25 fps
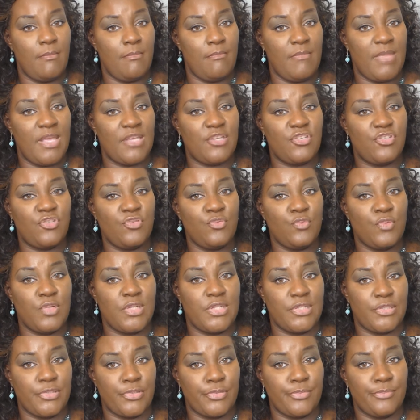makes you
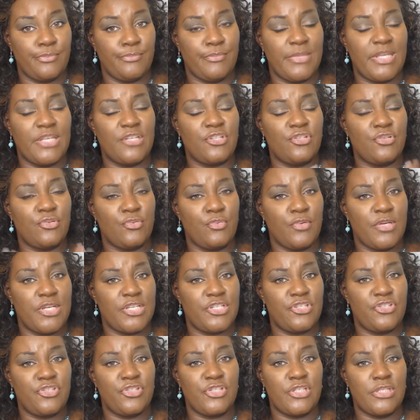wonder, makes you
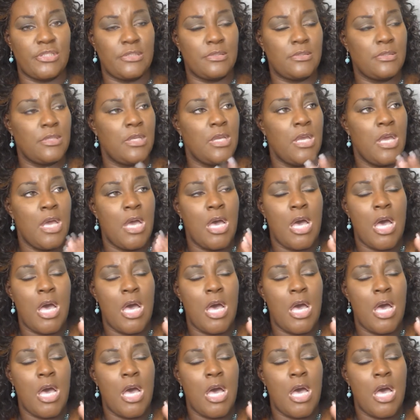question,